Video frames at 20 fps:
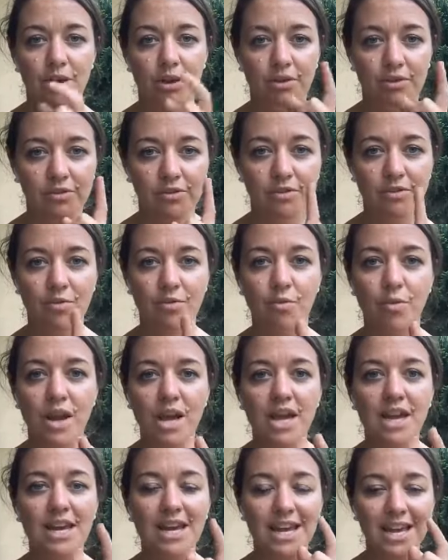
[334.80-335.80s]
Because the
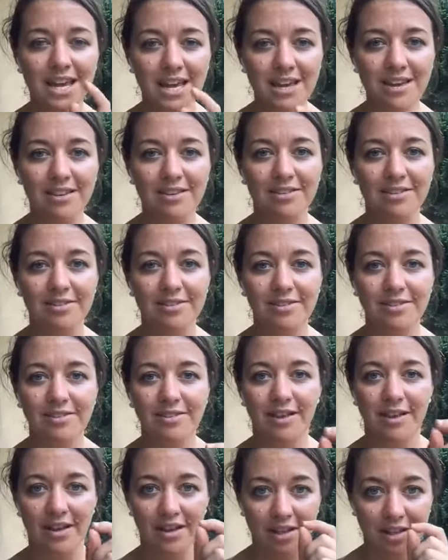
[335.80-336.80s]
win
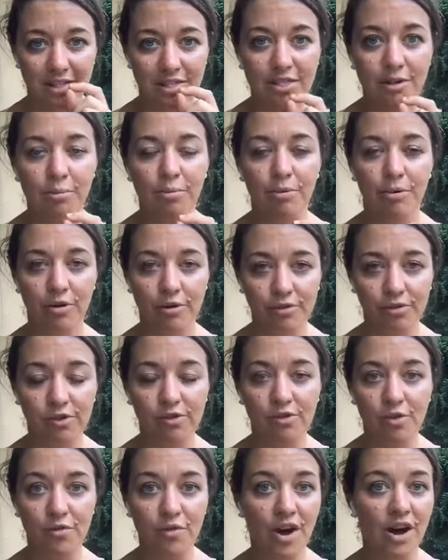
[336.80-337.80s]
is the
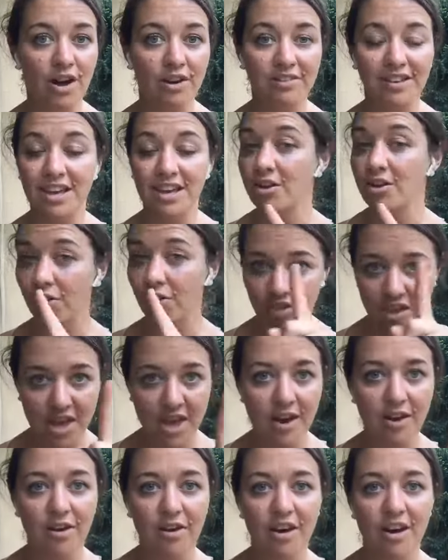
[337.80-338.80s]
process of asking, not
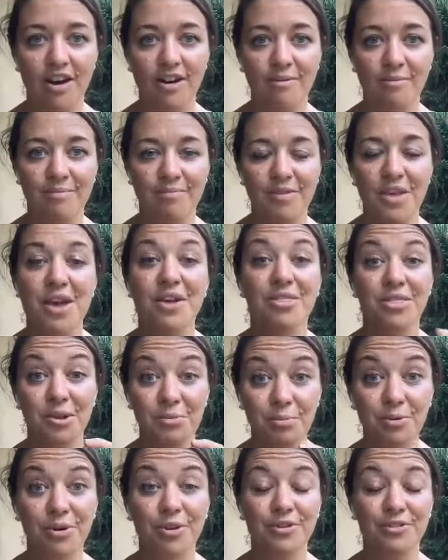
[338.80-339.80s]
the outcome,
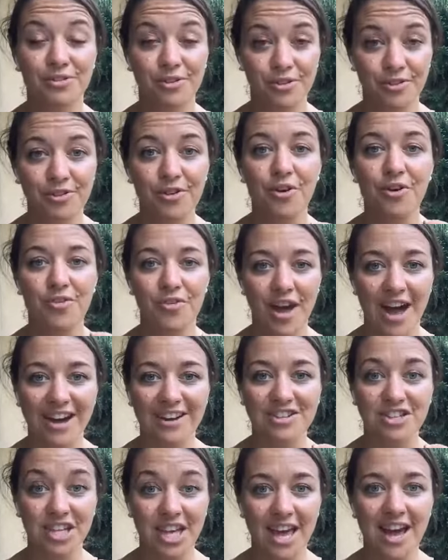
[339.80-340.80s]
the process of
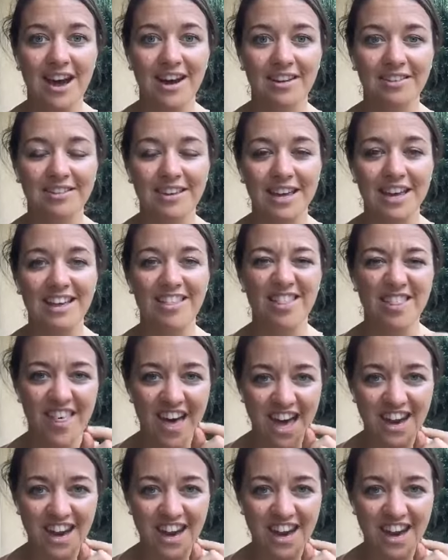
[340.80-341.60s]
actually asking.